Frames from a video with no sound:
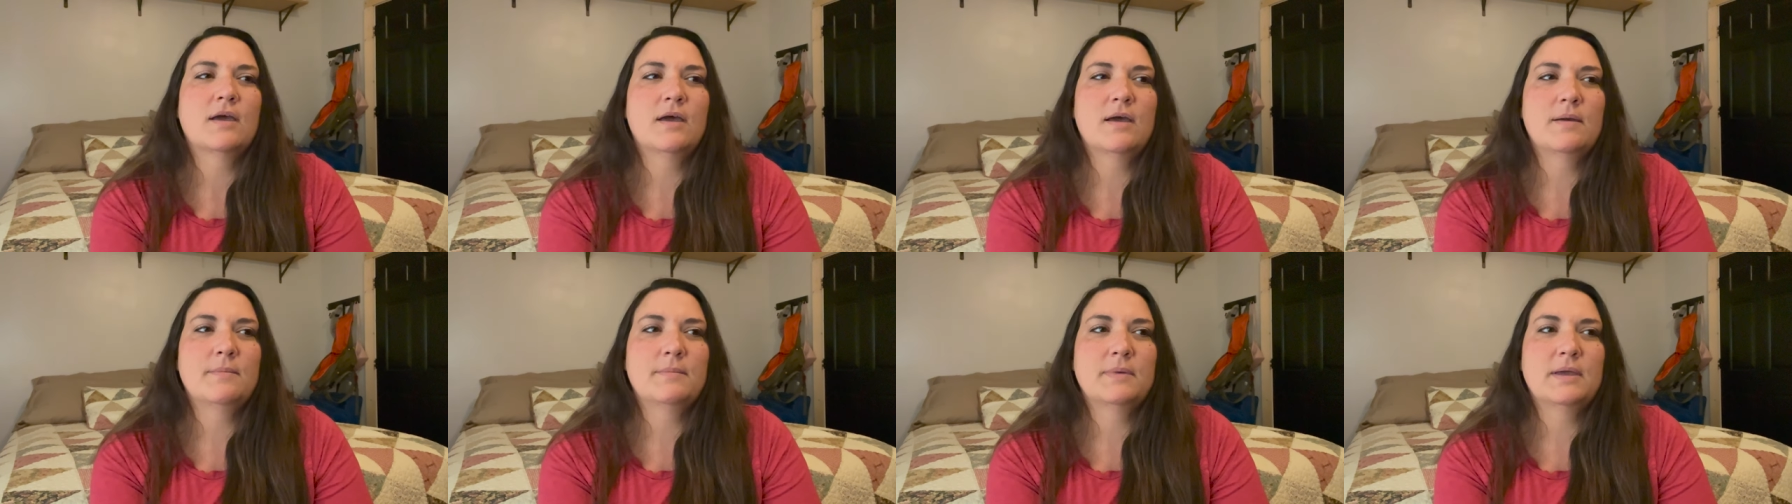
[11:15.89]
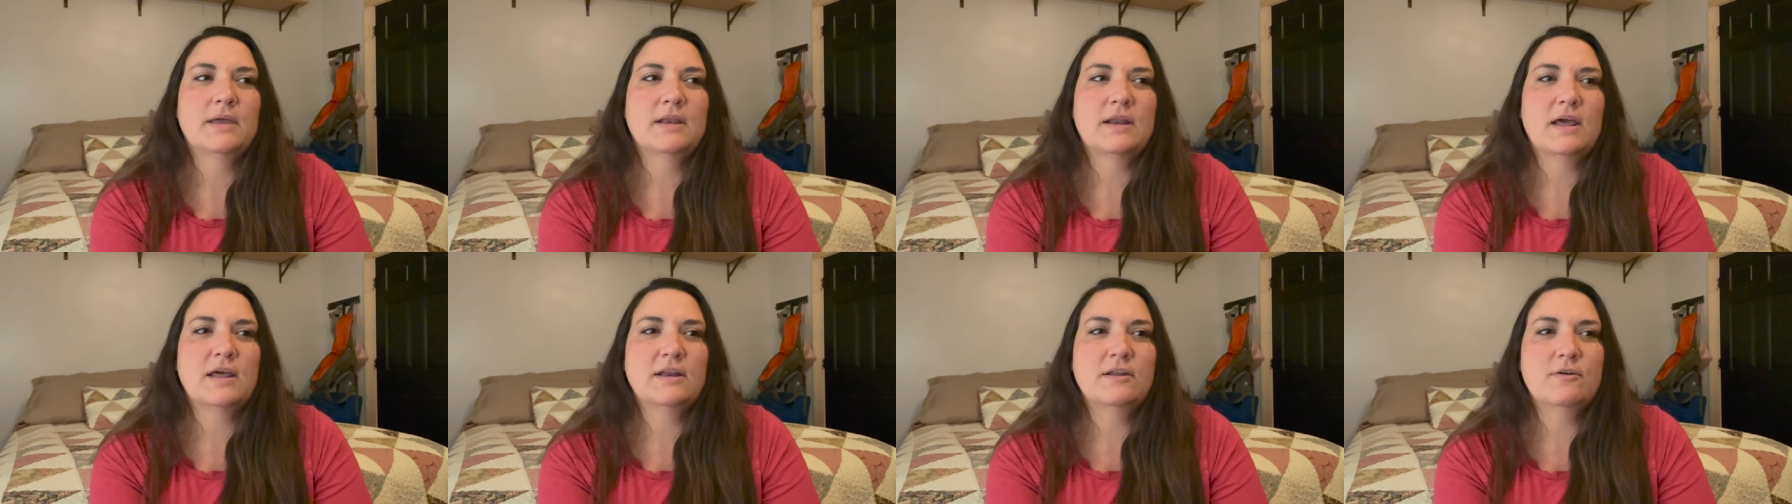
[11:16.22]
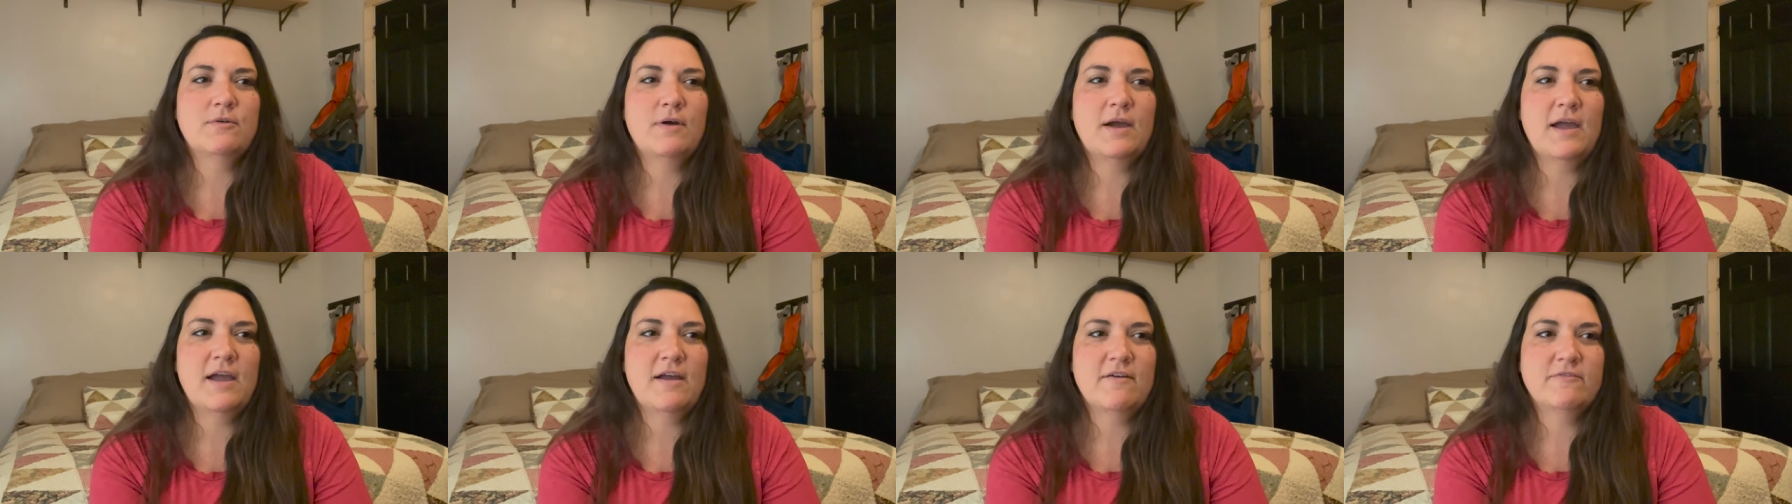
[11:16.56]
um and i
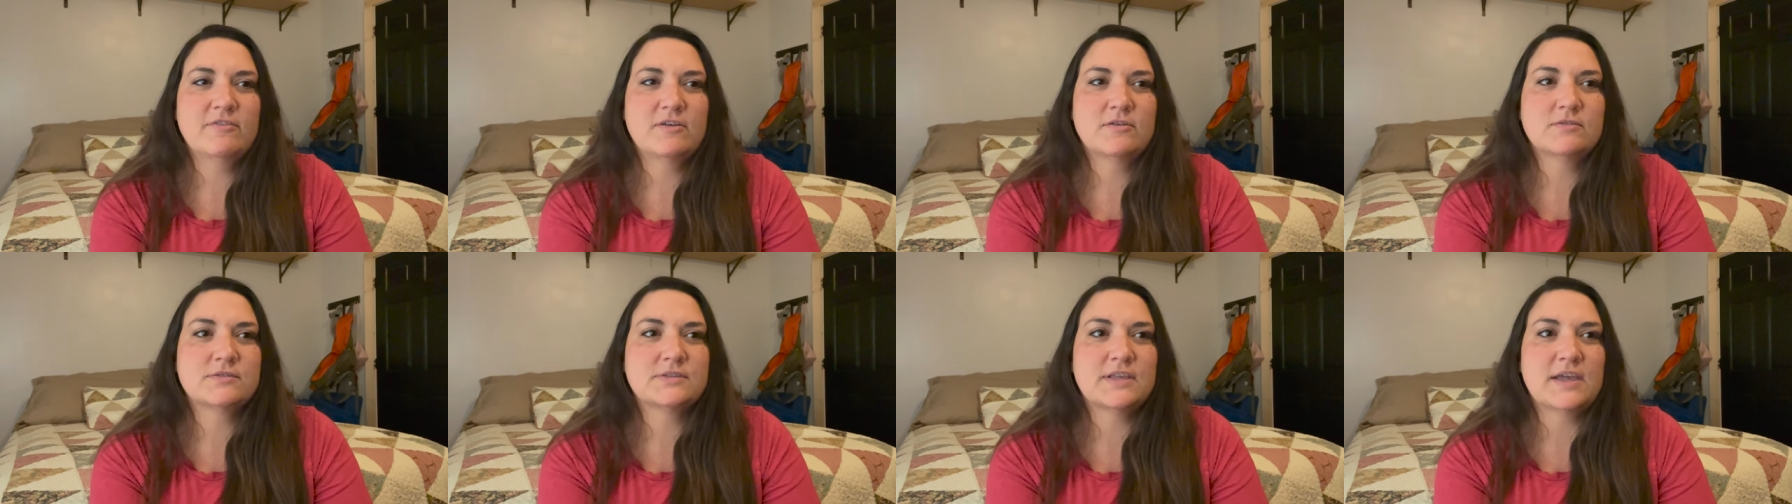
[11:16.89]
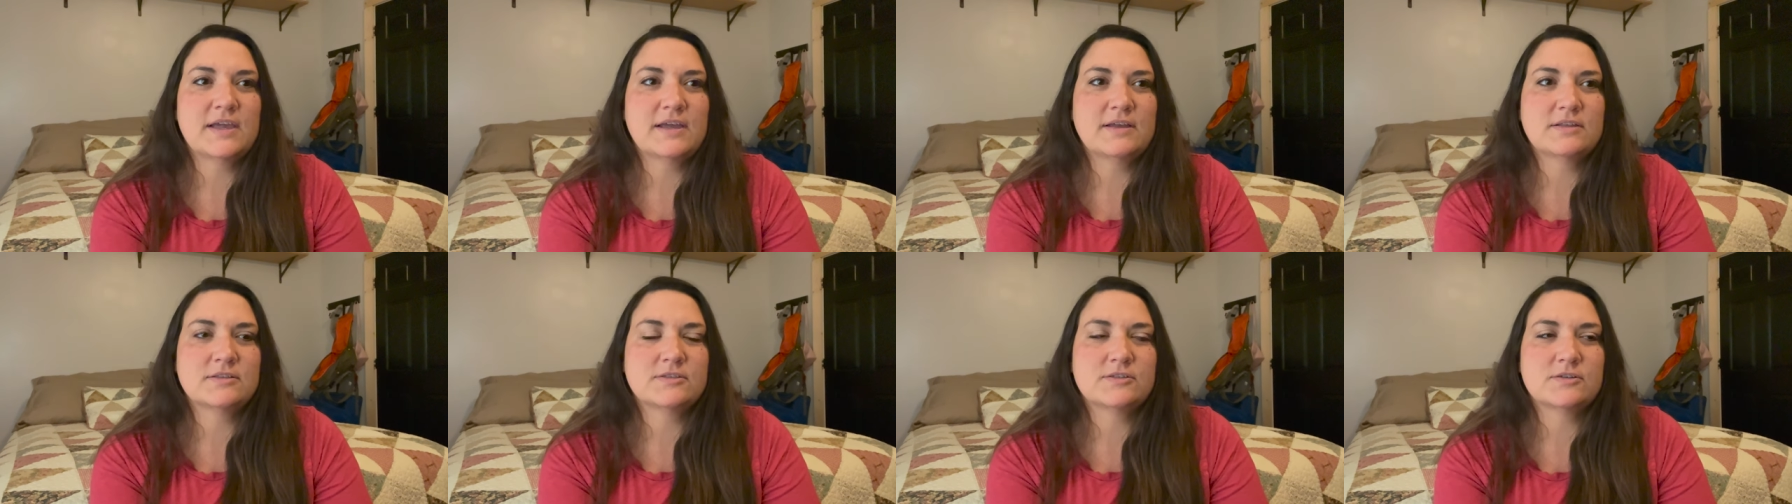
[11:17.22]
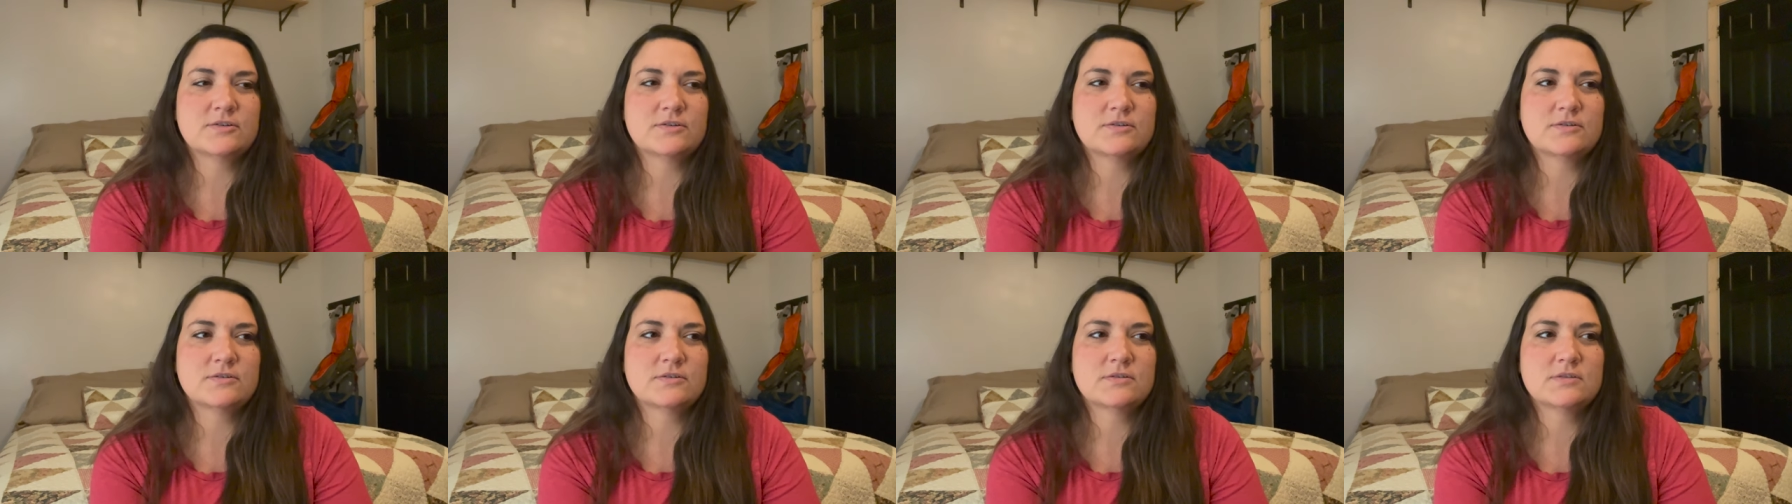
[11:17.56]
don't have those
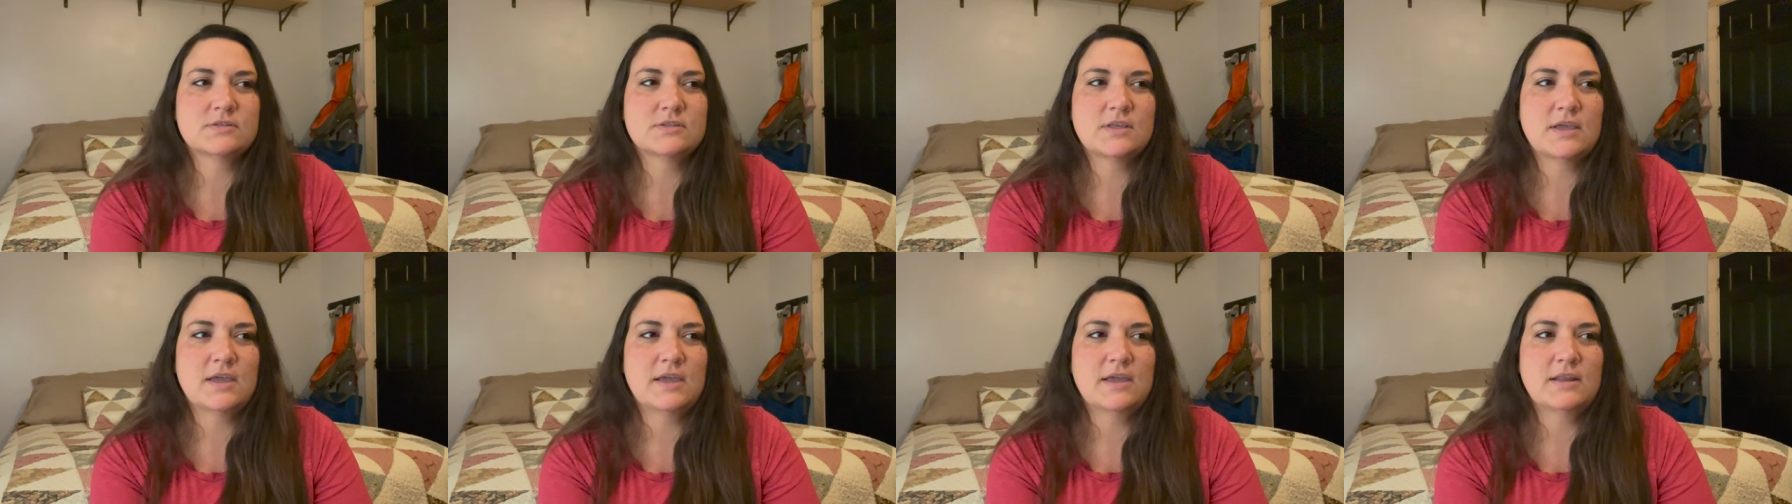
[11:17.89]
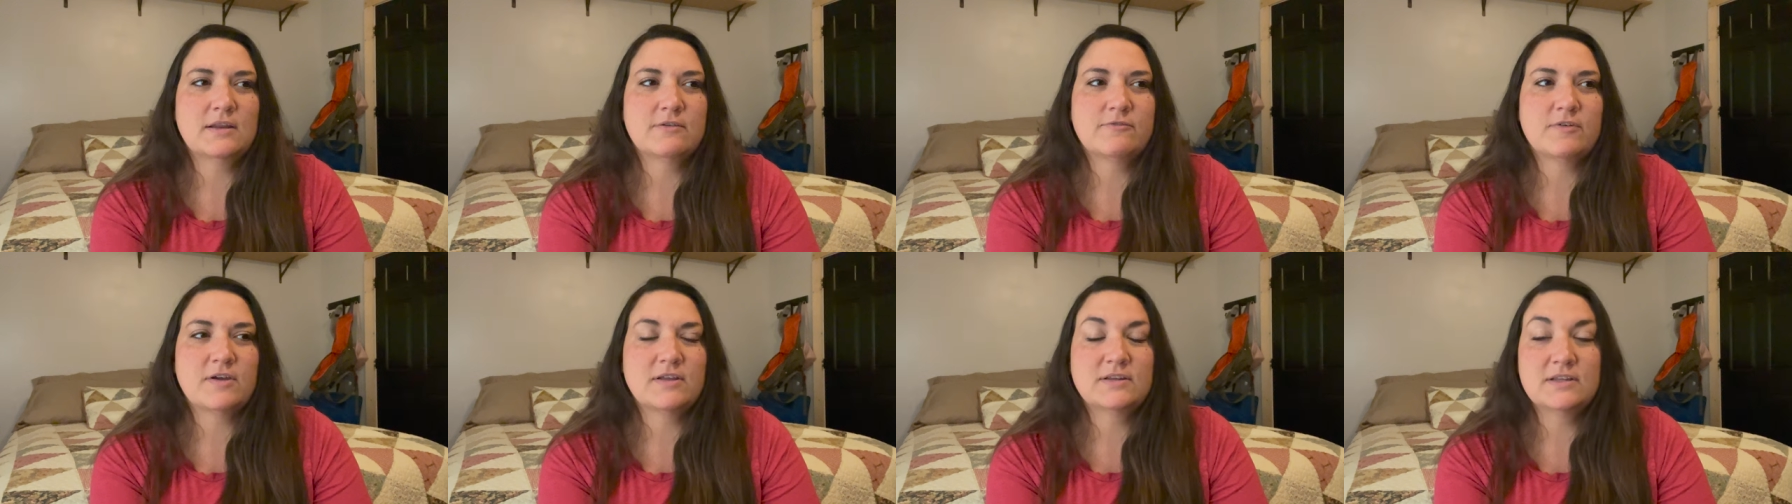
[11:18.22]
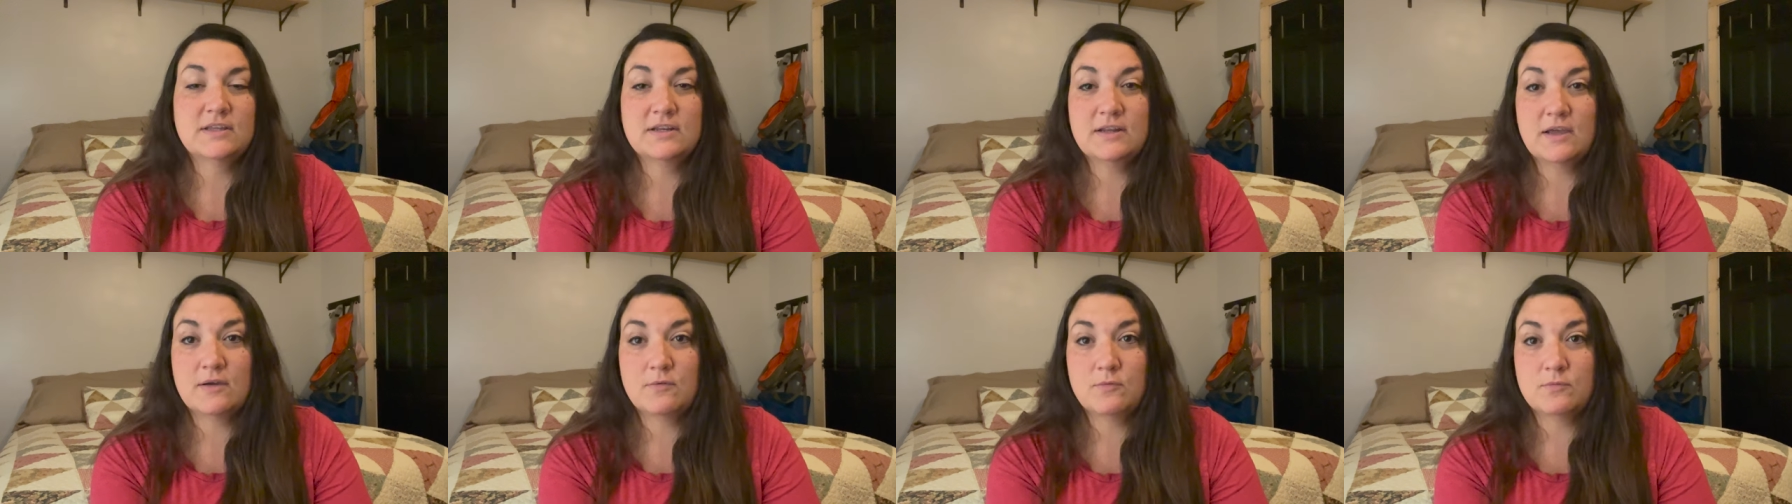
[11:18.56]
answers and if i
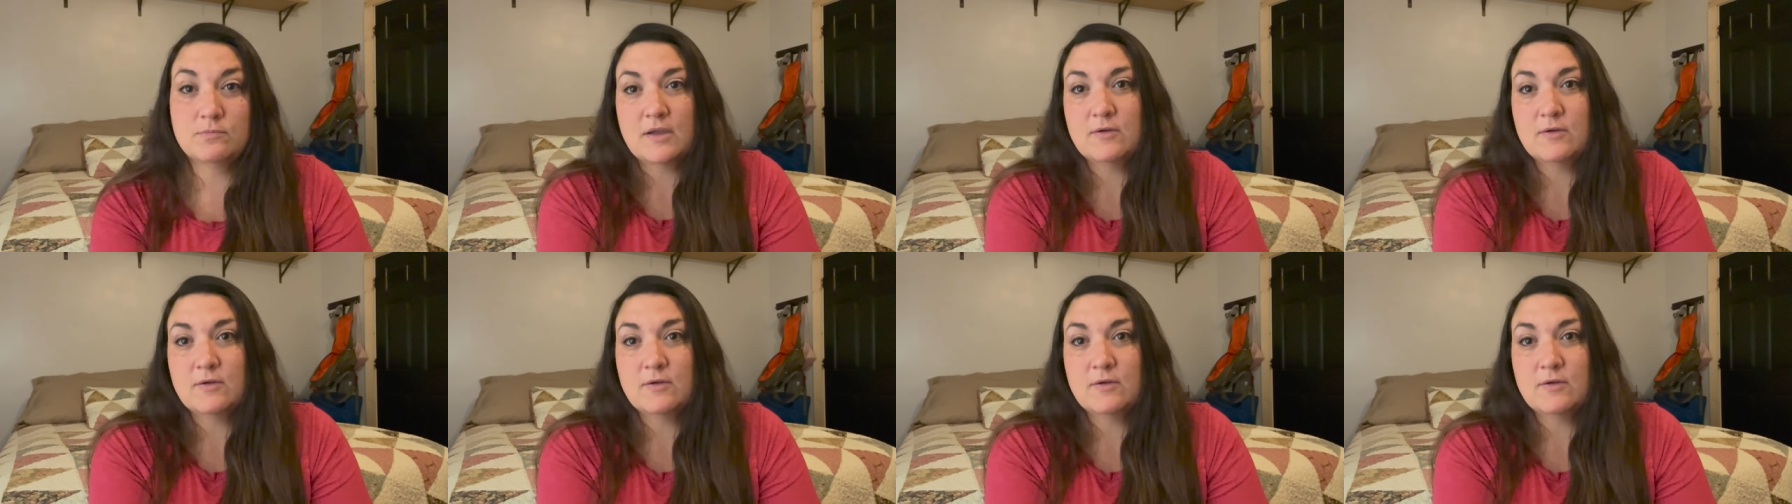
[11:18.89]
did i,